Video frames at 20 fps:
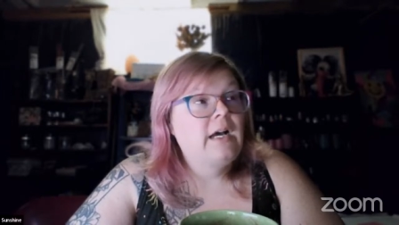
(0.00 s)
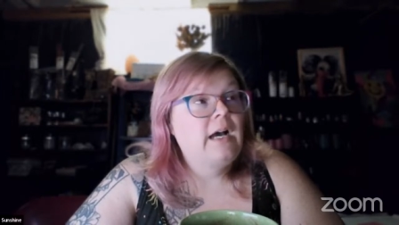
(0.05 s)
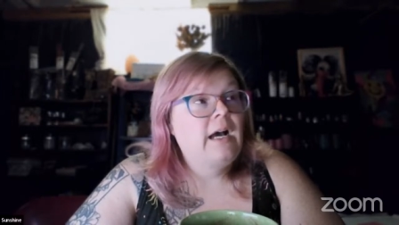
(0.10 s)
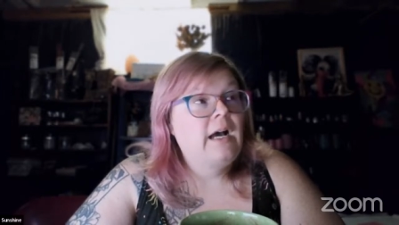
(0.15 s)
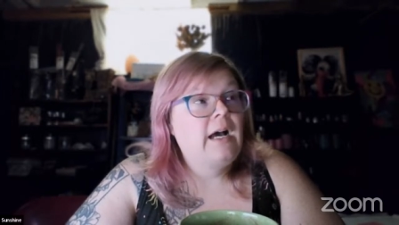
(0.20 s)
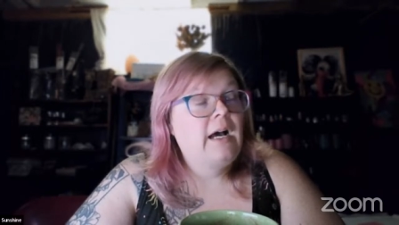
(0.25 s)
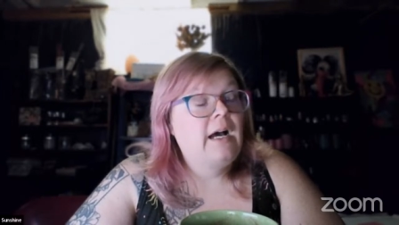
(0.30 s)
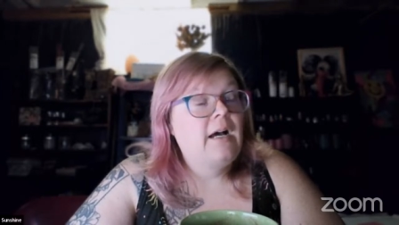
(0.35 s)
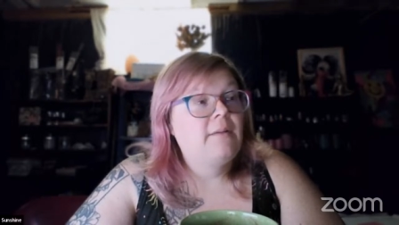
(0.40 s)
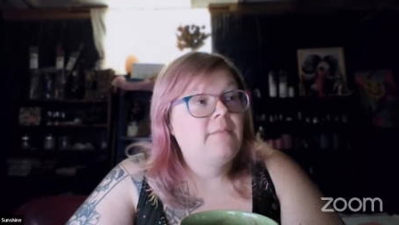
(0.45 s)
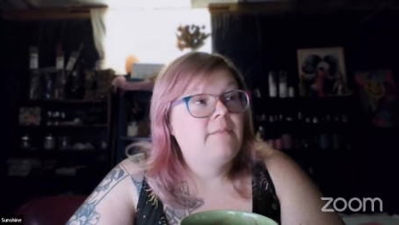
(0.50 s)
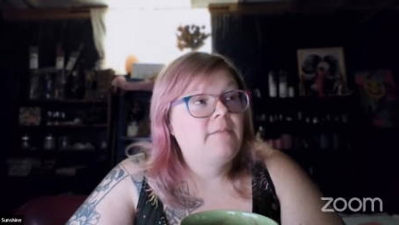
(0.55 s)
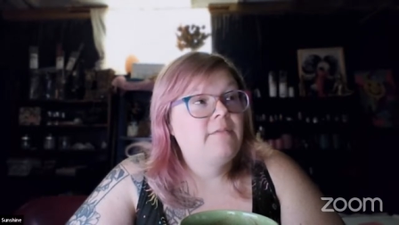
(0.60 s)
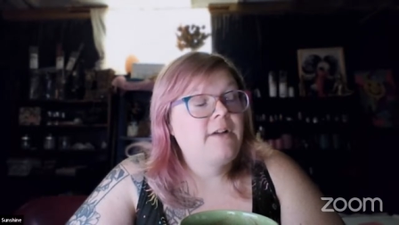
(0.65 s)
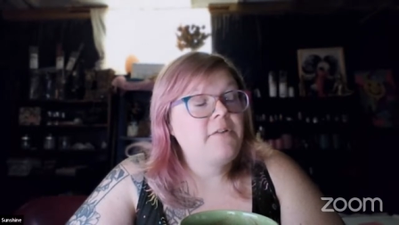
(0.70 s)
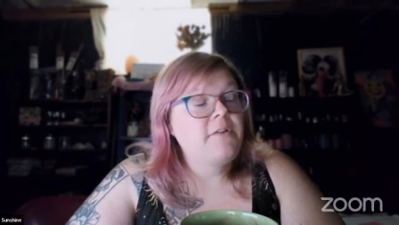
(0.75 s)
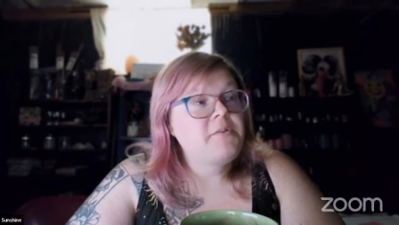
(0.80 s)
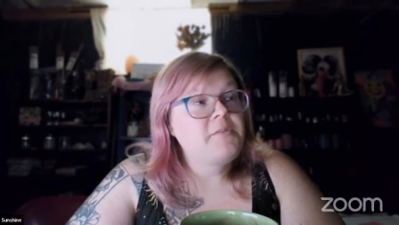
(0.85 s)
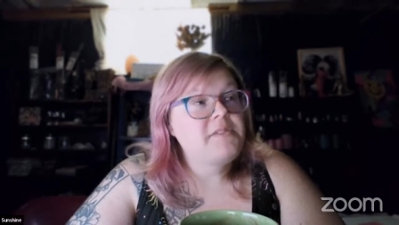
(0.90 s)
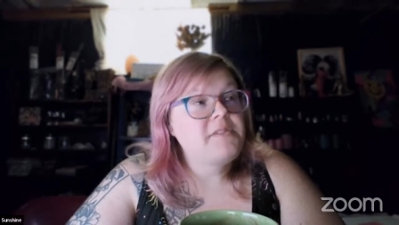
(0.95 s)

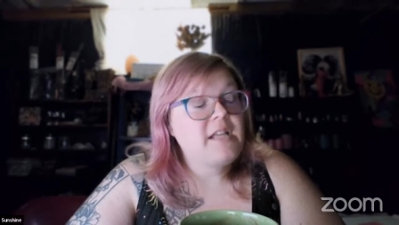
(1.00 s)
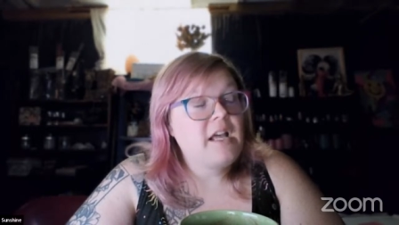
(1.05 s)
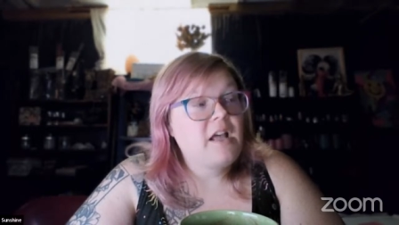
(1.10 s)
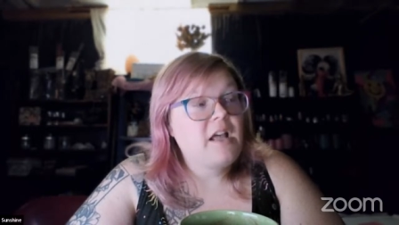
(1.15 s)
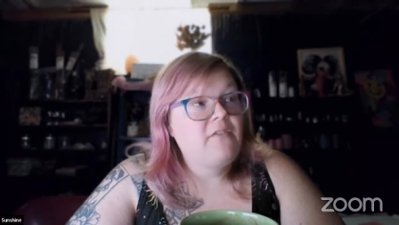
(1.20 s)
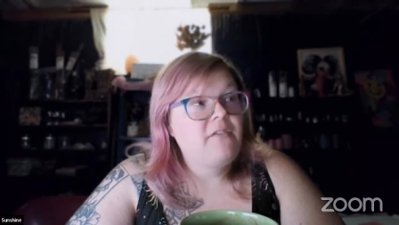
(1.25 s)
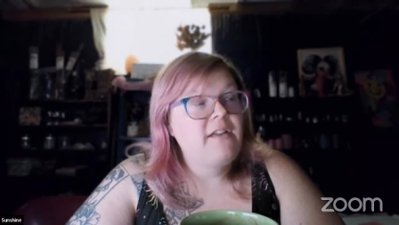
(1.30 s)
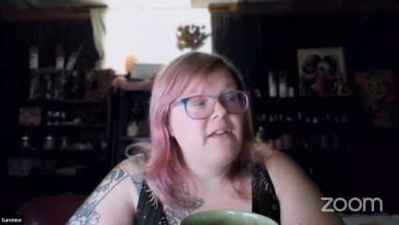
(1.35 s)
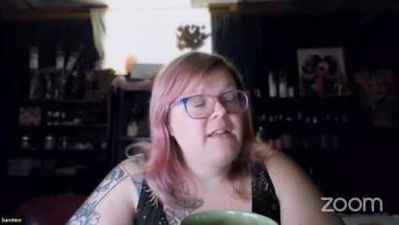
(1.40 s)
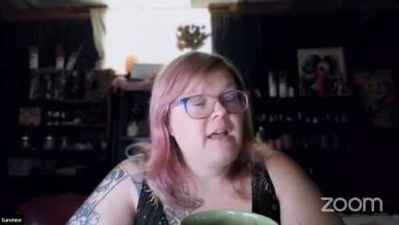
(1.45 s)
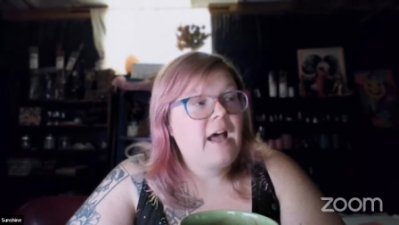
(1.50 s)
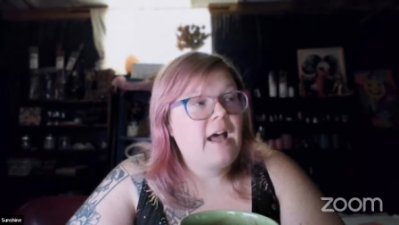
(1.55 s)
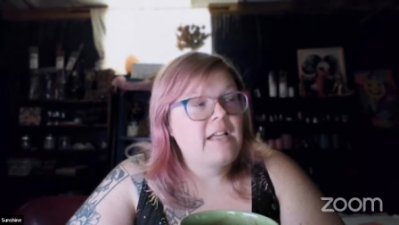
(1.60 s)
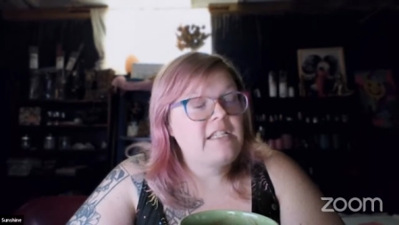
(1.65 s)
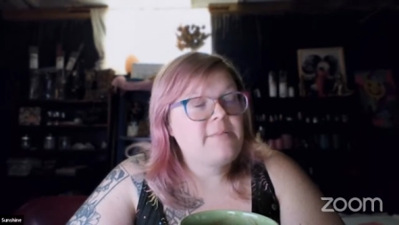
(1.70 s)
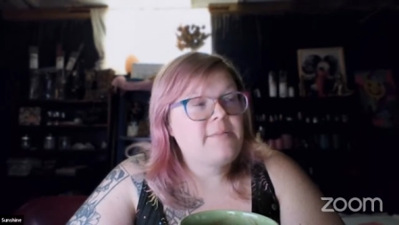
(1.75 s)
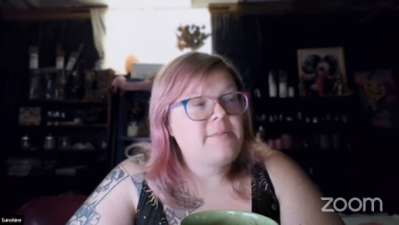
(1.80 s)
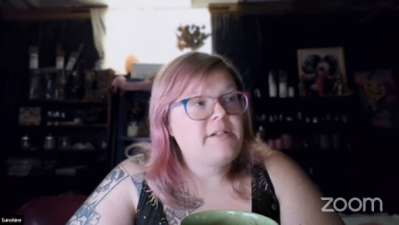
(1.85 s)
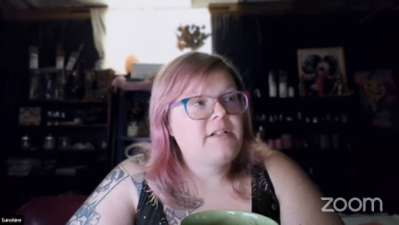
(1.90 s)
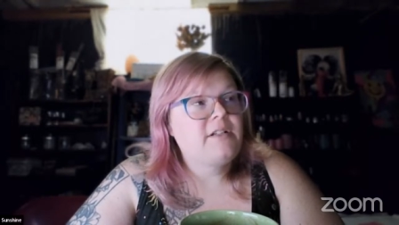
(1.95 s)
found himself in the
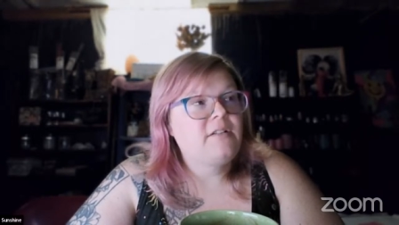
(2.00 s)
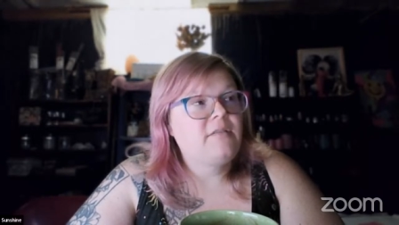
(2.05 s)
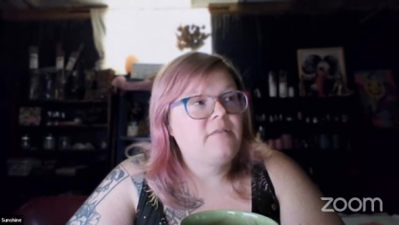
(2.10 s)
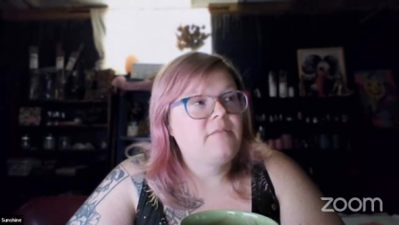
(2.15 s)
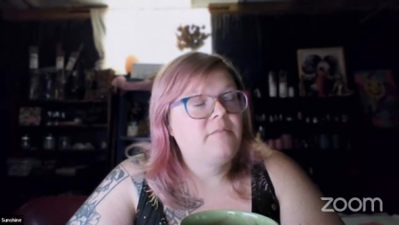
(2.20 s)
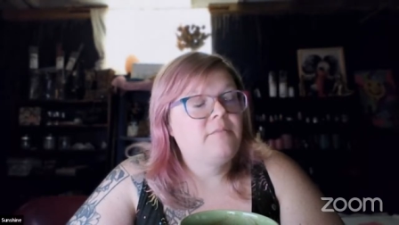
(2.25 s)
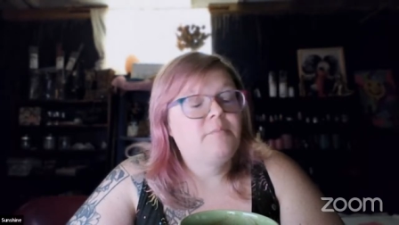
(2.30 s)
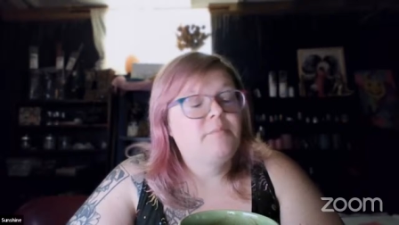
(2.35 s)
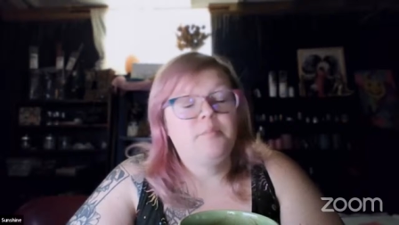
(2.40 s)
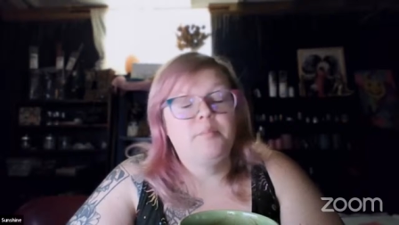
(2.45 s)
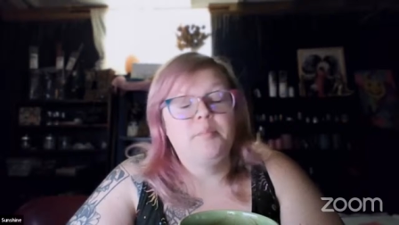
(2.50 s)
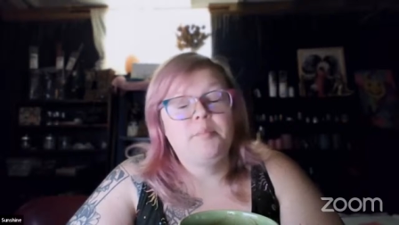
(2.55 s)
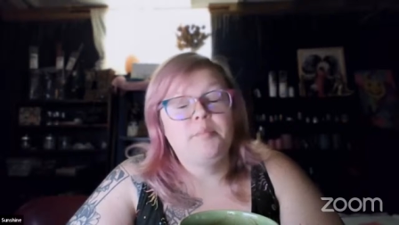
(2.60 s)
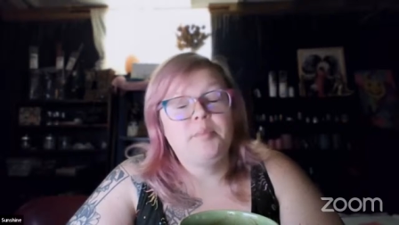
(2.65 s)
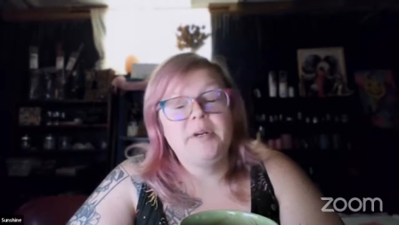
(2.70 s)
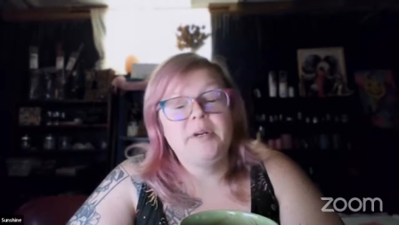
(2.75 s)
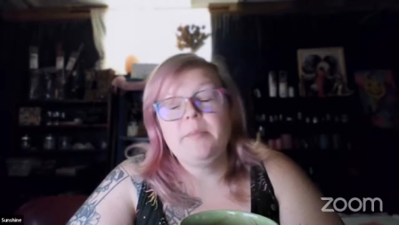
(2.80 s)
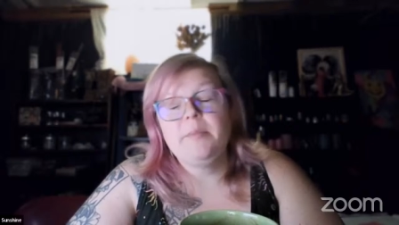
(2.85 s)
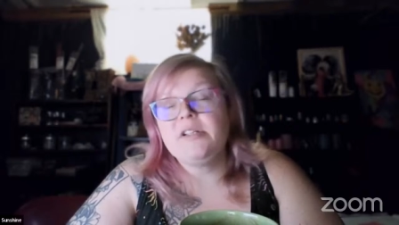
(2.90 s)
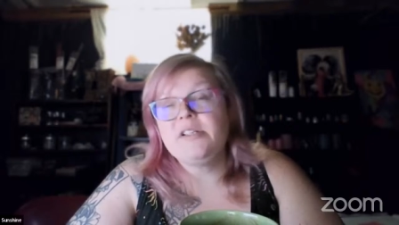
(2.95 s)
hospital
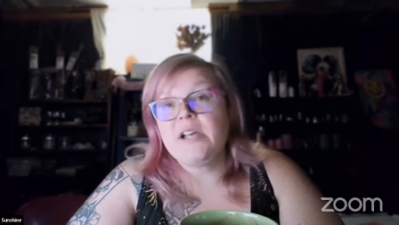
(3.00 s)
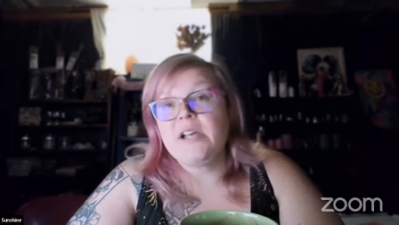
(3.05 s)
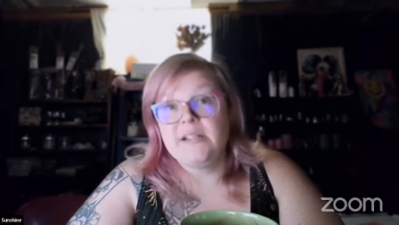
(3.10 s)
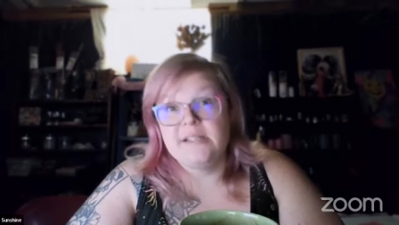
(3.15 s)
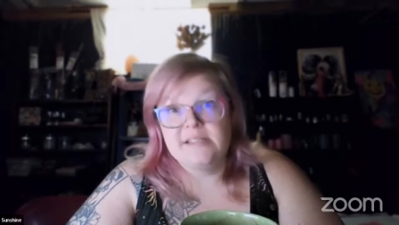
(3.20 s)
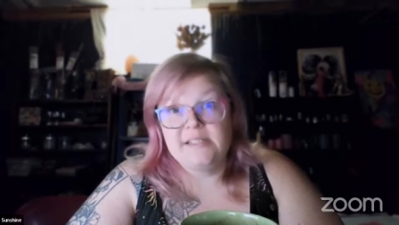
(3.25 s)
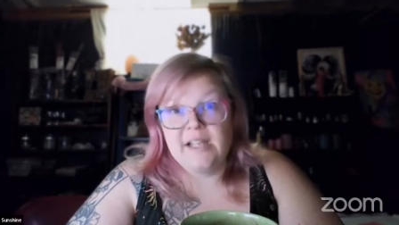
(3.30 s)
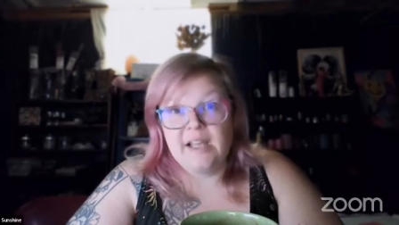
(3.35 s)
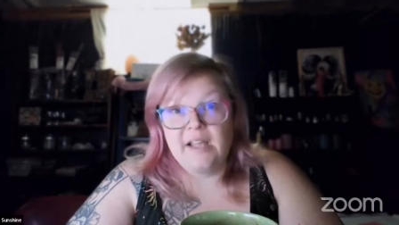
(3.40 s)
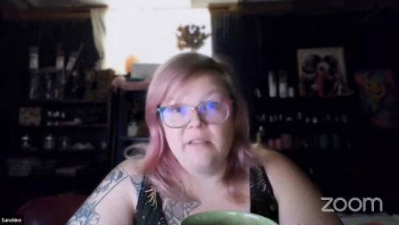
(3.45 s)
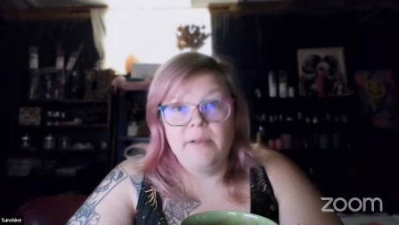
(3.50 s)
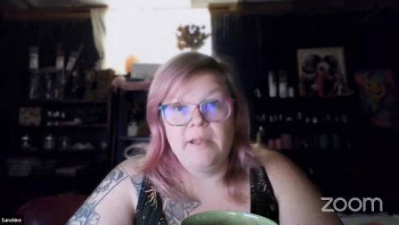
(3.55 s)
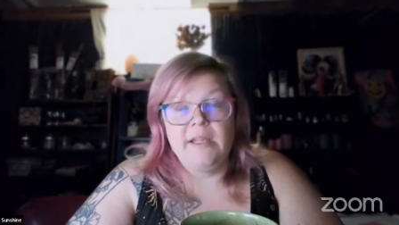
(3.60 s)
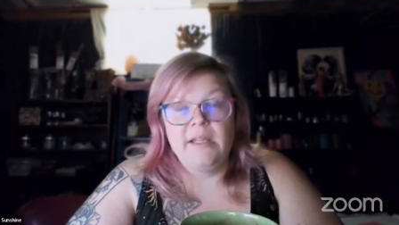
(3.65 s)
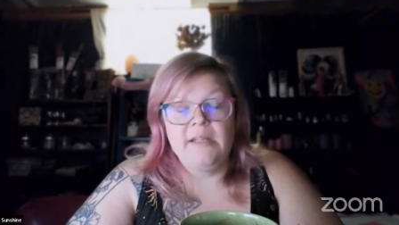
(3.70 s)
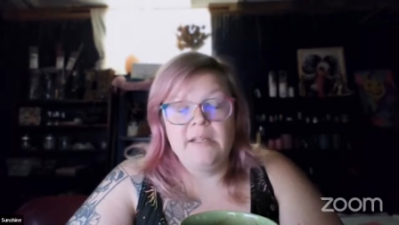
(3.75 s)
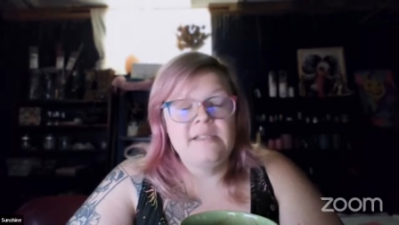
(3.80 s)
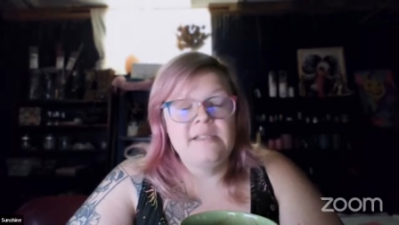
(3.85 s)
pretty much on his deathbed.